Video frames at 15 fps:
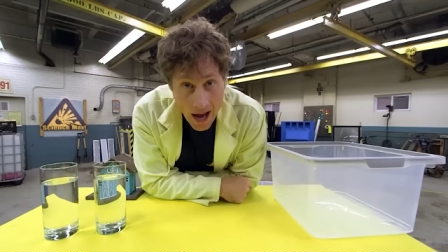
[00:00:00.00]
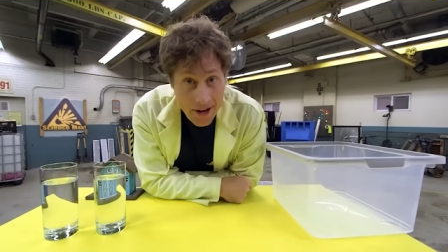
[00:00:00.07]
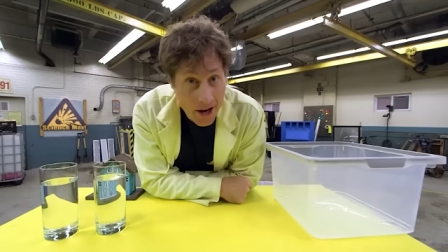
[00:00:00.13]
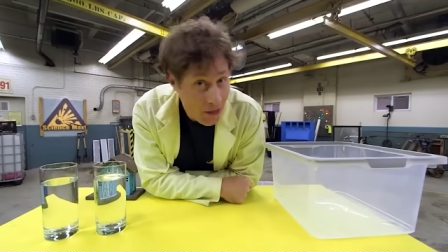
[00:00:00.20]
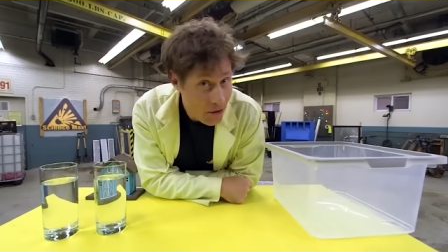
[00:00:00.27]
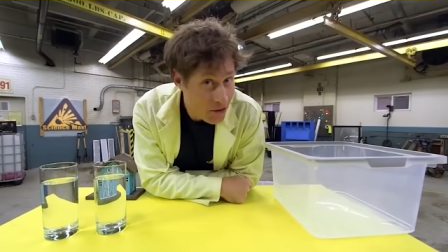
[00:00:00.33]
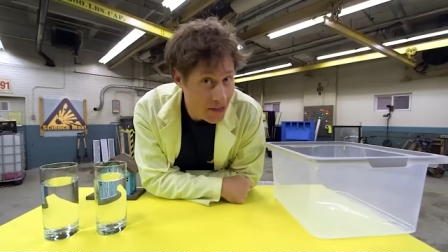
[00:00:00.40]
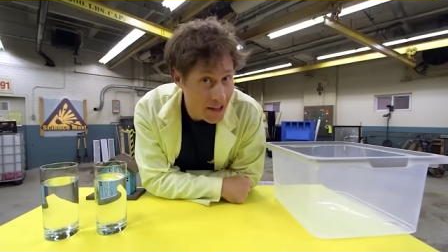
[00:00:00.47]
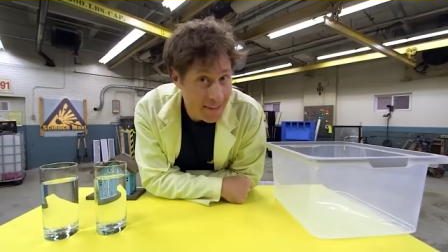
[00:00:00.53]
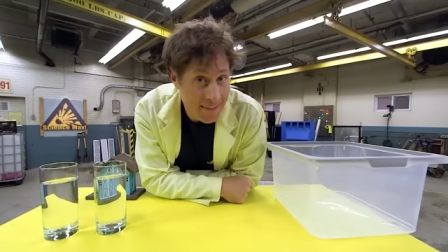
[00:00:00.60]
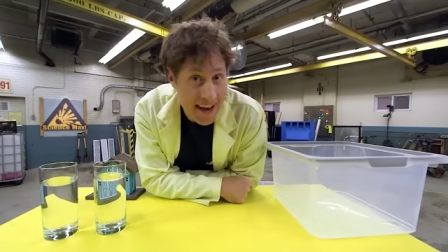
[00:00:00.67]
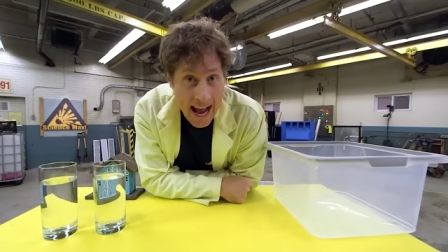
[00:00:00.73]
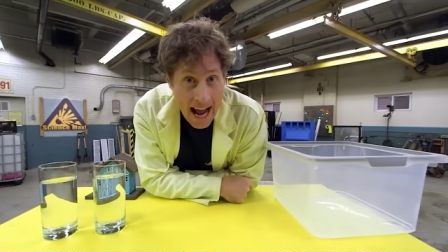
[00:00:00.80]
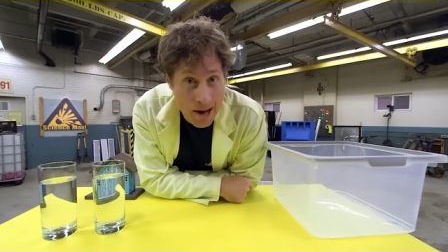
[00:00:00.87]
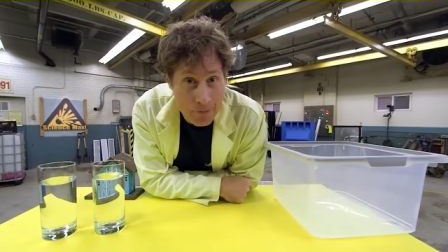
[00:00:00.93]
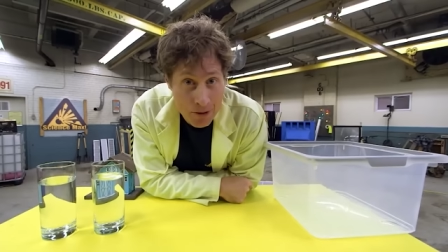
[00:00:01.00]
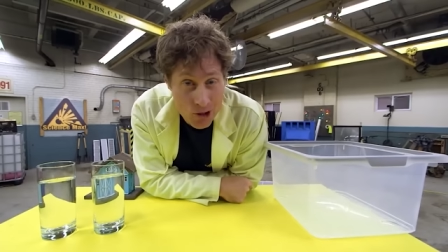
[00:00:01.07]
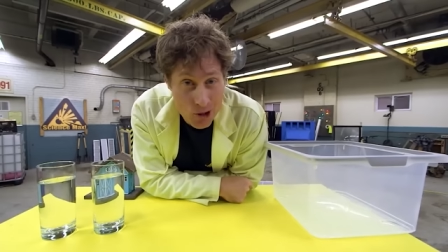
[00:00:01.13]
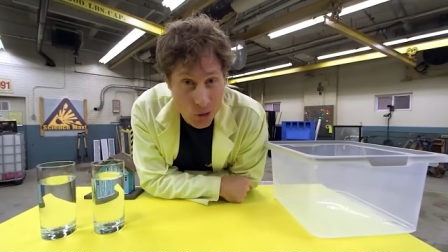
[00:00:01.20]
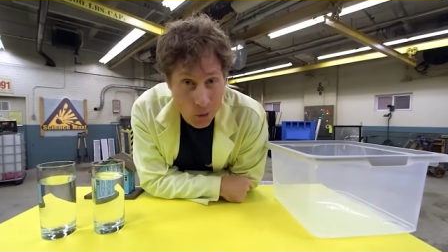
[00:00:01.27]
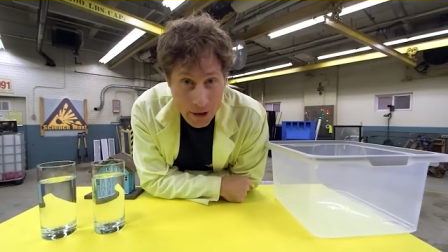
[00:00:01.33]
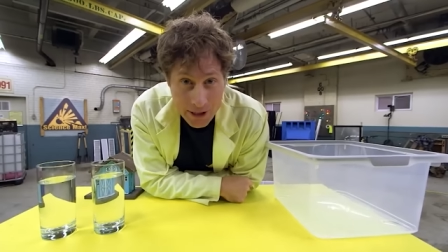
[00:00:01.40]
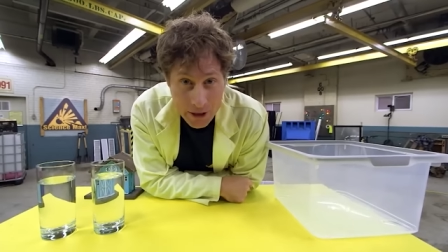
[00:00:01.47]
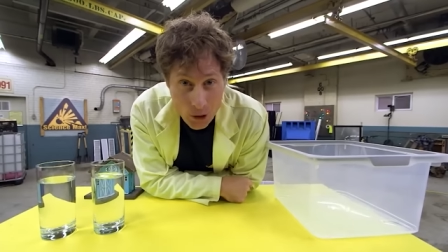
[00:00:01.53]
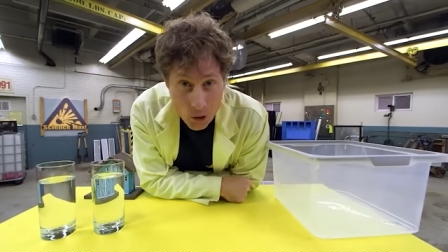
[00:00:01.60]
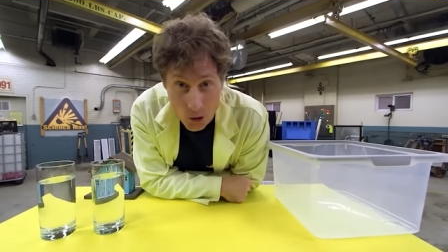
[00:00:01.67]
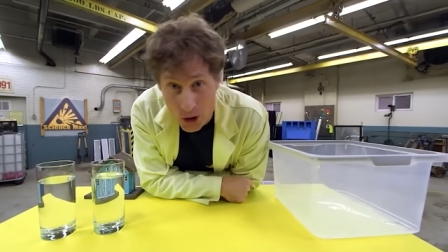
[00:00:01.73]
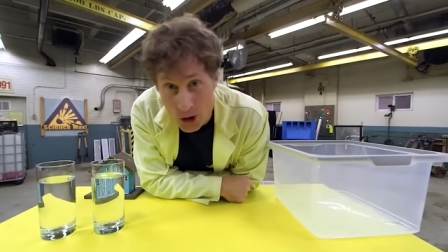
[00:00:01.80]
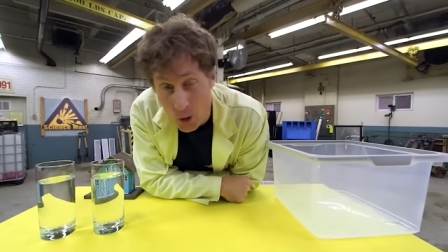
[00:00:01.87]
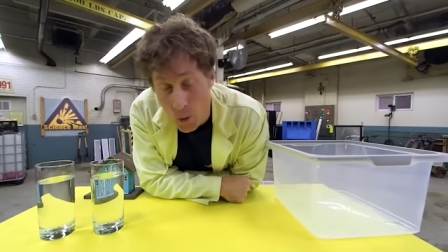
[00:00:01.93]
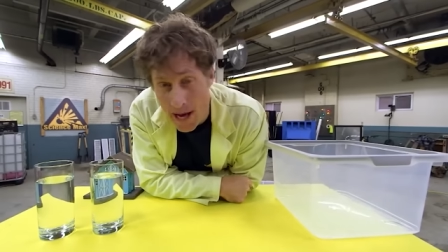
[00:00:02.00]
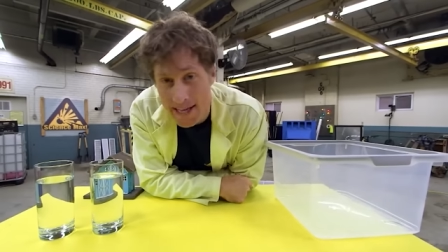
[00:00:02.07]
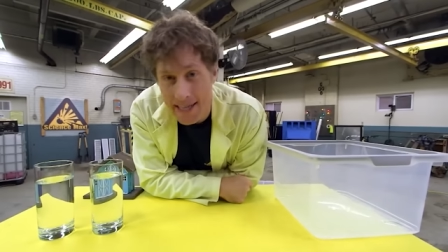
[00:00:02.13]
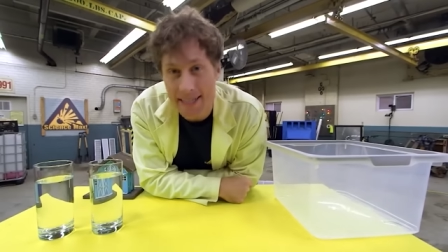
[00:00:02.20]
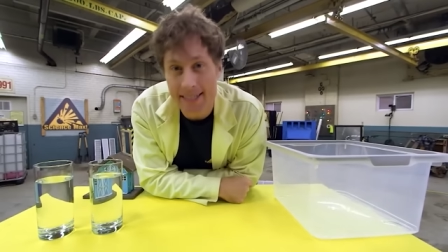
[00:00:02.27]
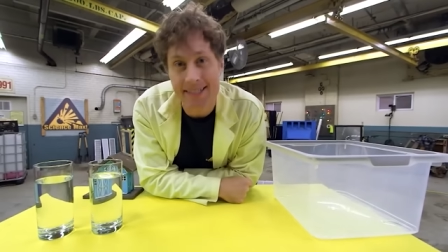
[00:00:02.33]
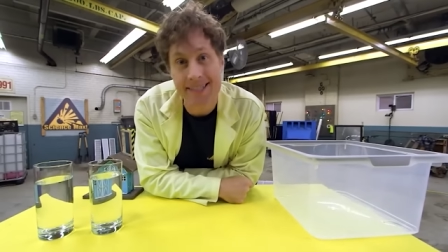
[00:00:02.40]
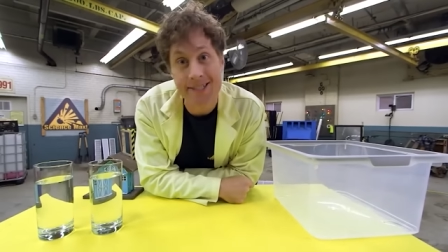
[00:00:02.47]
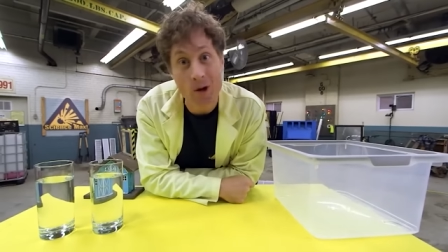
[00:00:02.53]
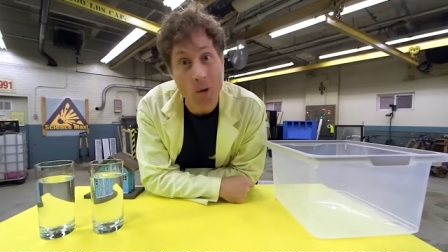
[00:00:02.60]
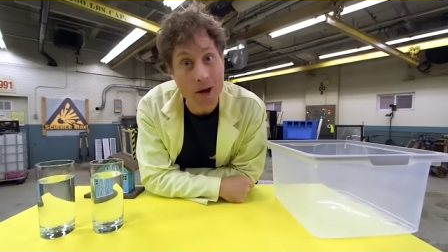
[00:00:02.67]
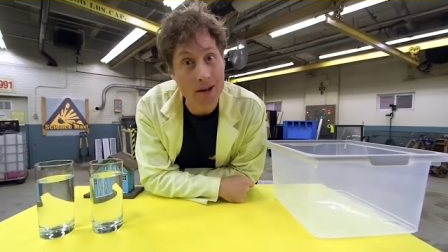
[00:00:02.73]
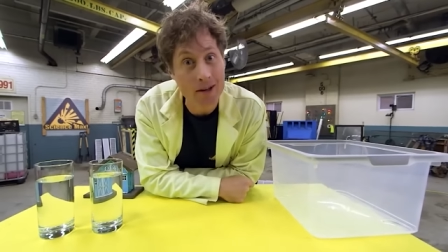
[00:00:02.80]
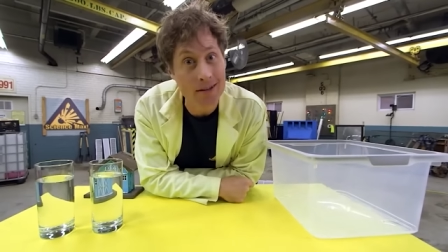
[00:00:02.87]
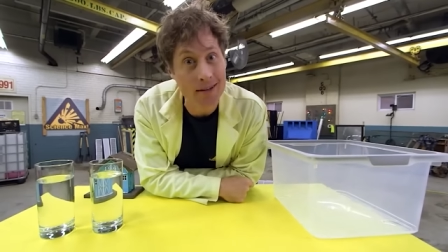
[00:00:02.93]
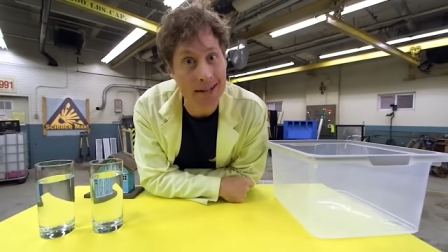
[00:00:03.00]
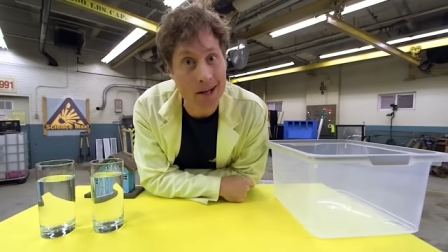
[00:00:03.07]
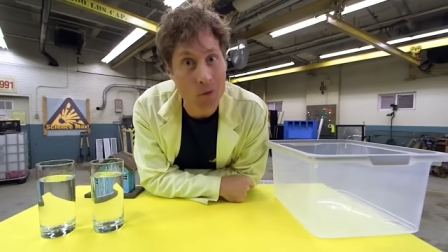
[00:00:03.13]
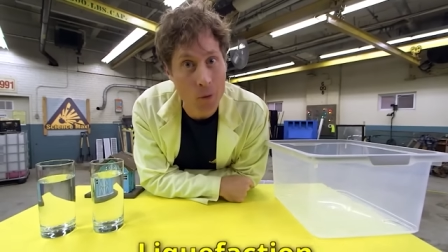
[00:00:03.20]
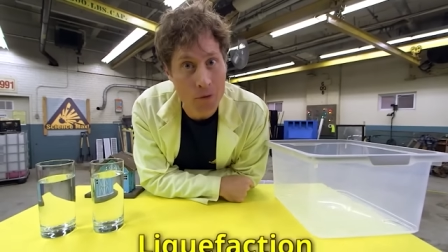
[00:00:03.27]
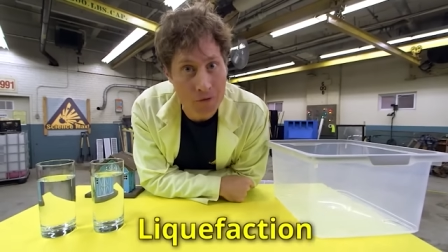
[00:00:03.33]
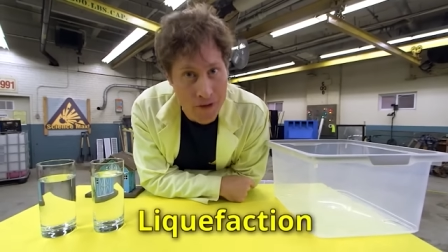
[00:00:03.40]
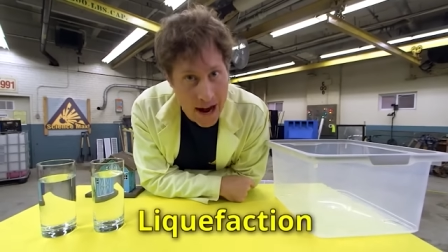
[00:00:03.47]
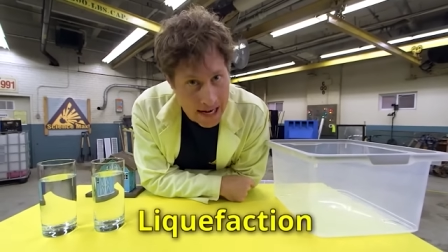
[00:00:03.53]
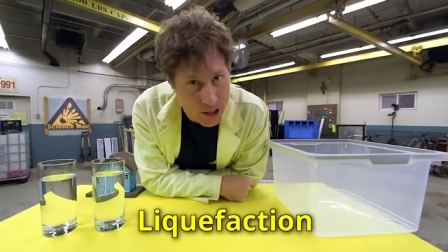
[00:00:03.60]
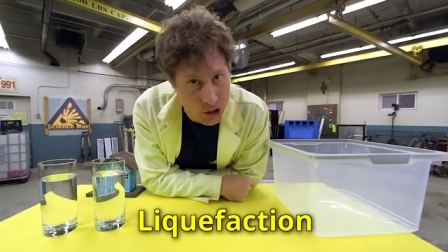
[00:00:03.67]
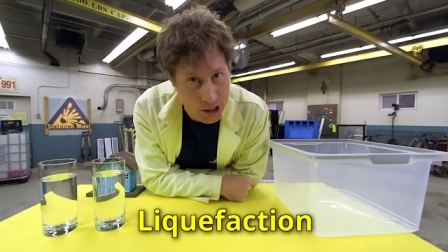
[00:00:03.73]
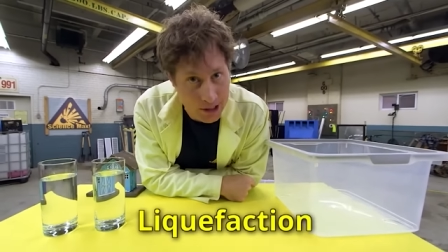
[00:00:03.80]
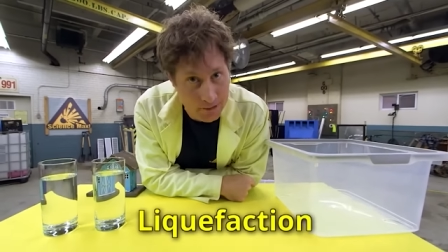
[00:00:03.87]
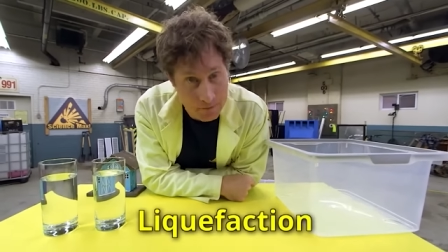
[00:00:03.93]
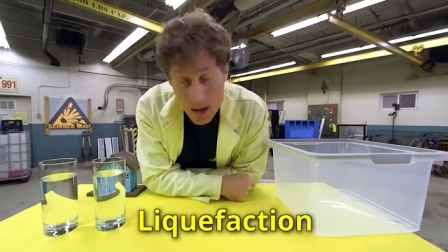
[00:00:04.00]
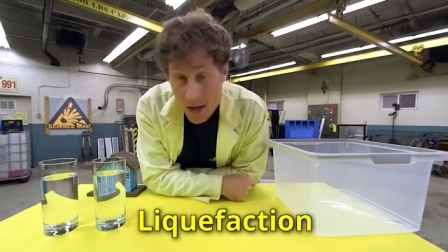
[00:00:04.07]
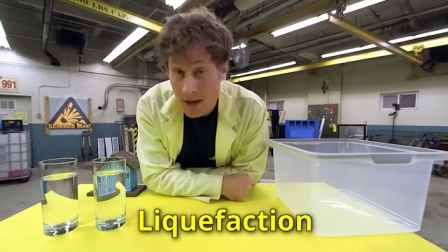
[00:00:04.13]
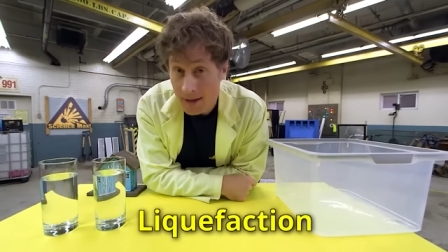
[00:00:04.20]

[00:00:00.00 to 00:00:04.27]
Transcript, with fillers: Another thing that happens during an earthquake is soil liquefaction.